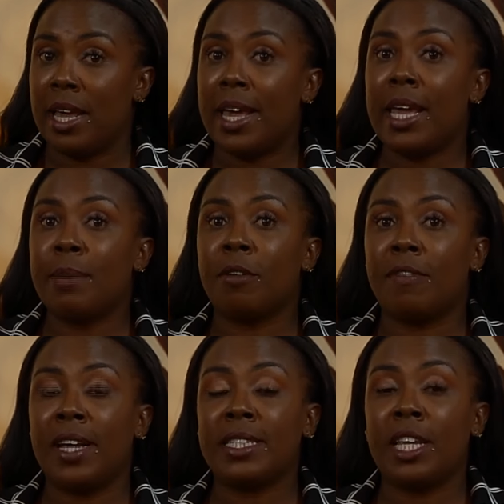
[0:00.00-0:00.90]
It
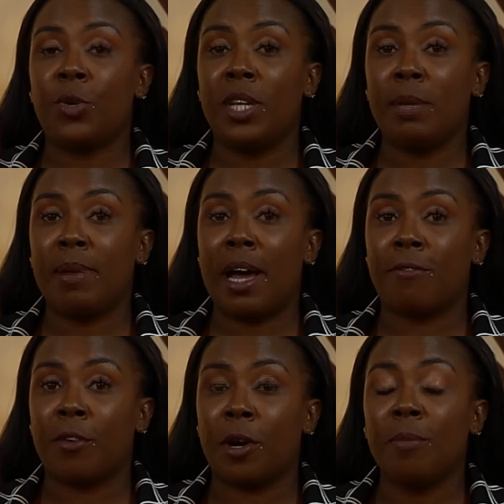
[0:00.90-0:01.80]
provides a unique
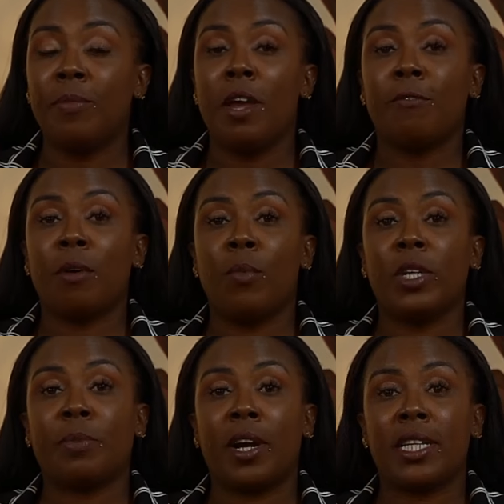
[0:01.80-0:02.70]
platform from
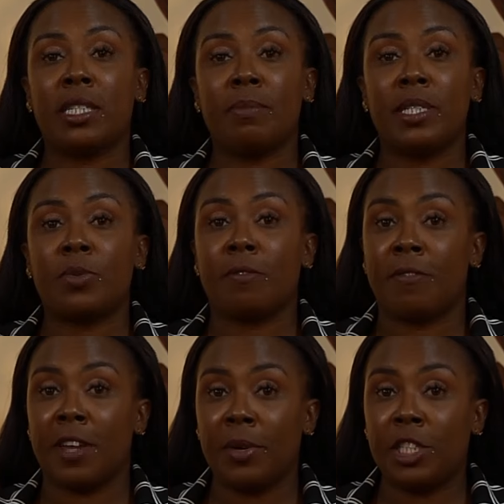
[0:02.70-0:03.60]
which participants with
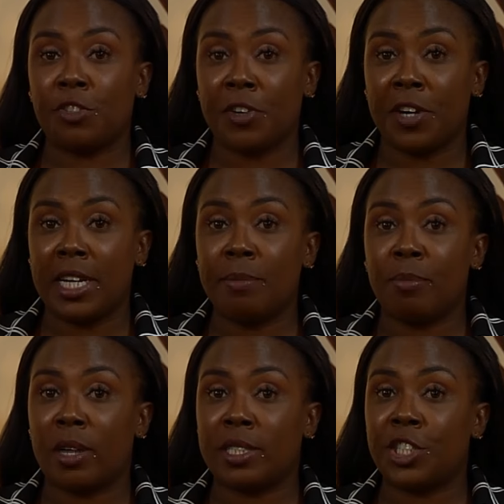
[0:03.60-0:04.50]
varied training,
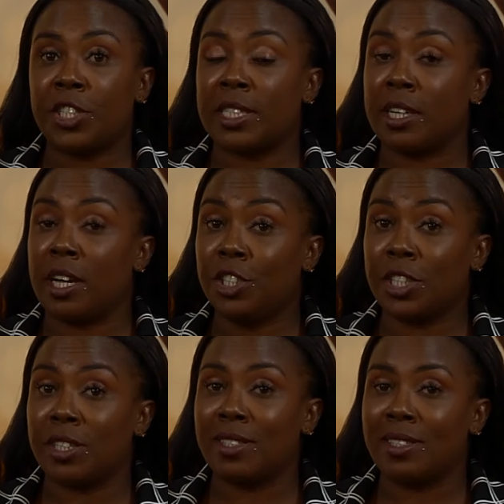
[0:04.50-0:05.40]
procedures, and
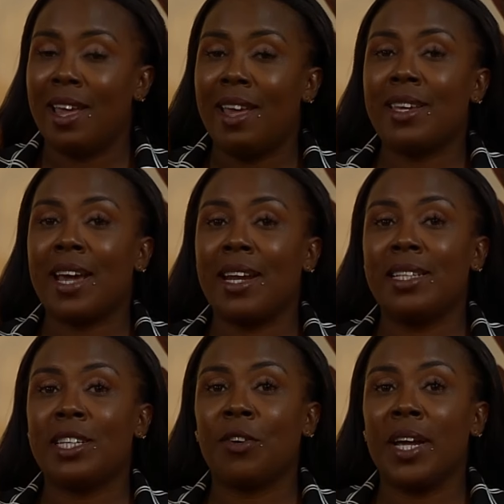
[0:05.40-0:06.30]
cultures can
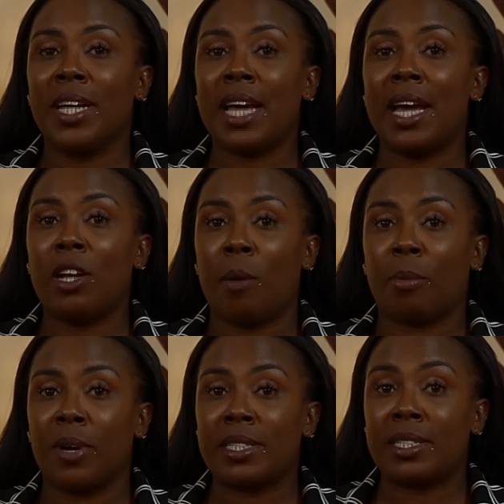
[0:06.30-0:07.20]
integrate and
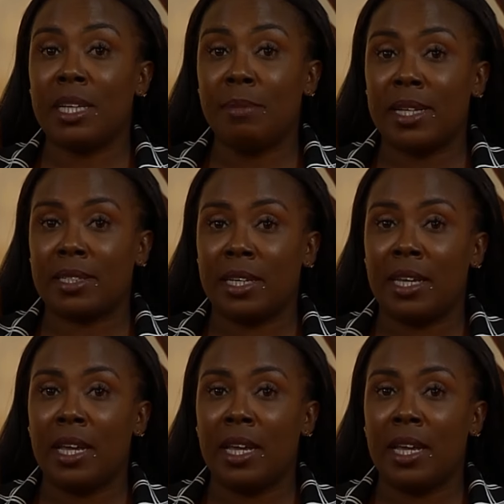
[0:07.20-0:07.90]
operate seamlessly